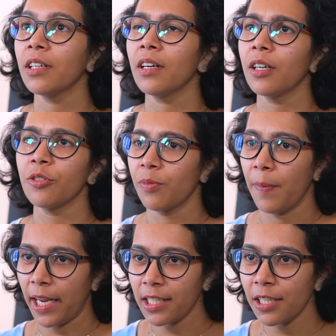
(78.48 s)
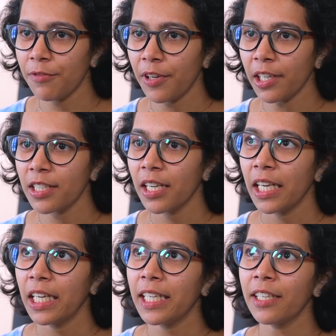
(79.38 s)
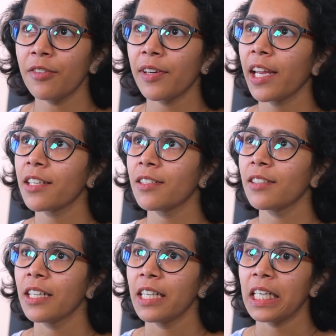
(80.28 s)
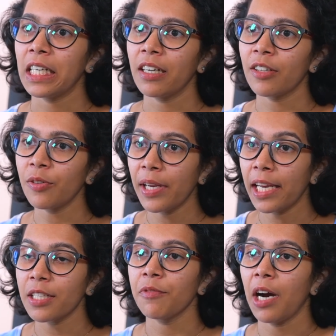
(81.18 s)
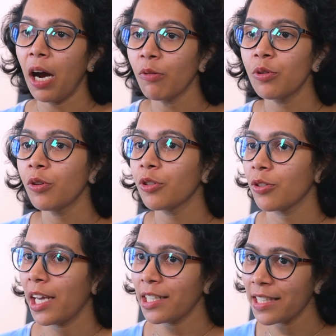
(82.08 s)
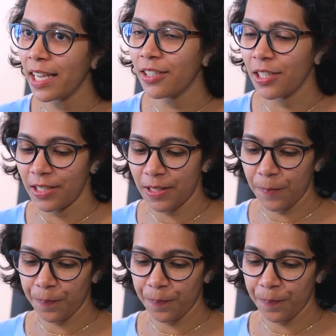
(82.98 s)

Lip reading: a dramatic effect. It can create a creative outlook to that sentence.